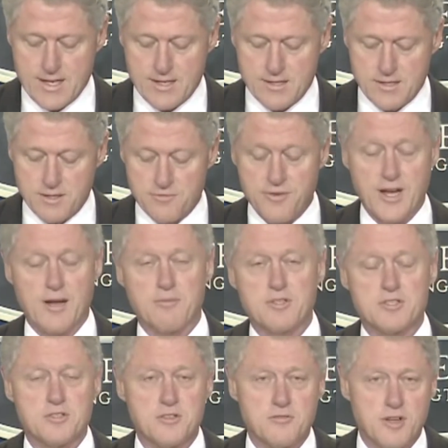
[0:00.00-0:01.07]
To the families
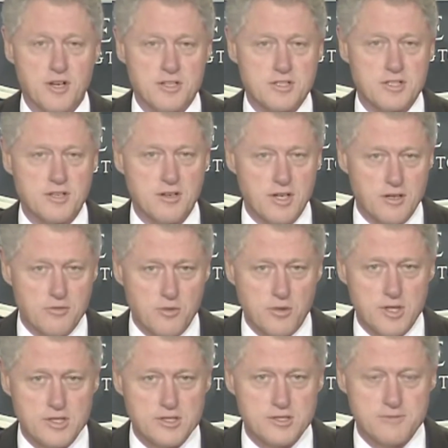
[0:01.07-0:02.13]
who have lost their loved
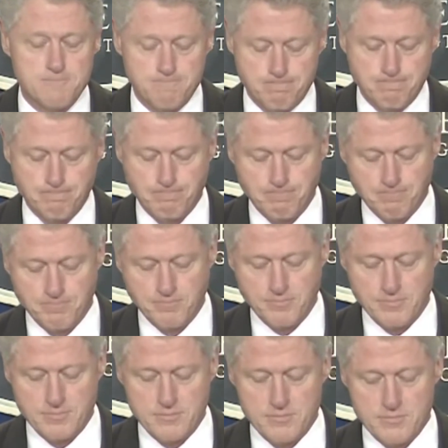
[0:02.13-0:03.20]
ones,
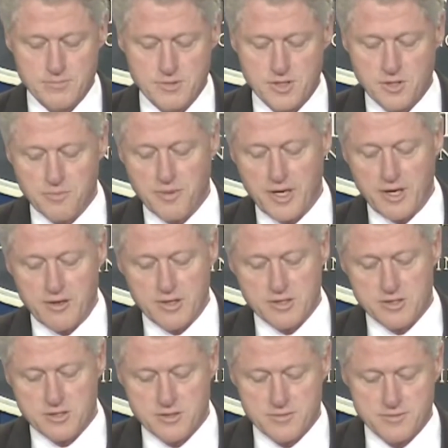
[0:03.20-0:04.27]
to the
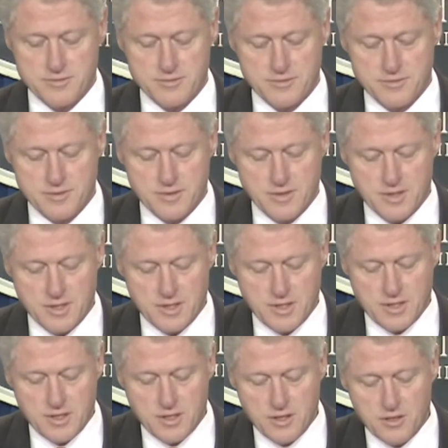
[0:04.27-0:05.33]
parents
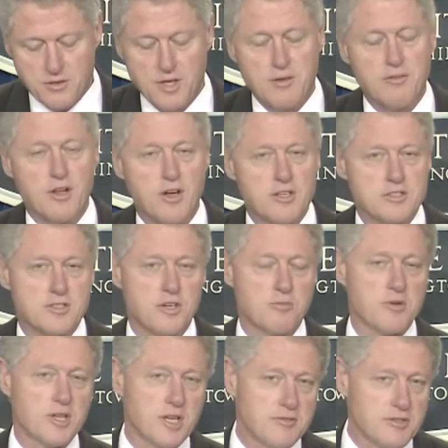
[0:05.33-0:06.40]
who have lost their
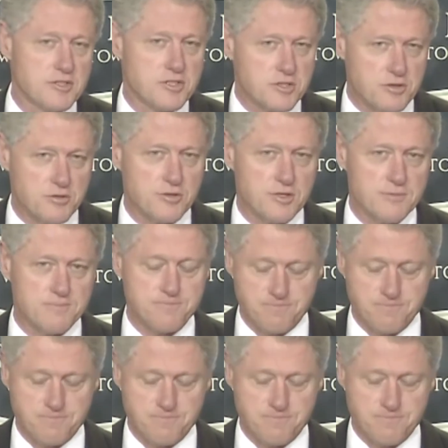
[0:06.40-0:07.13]
beloved children,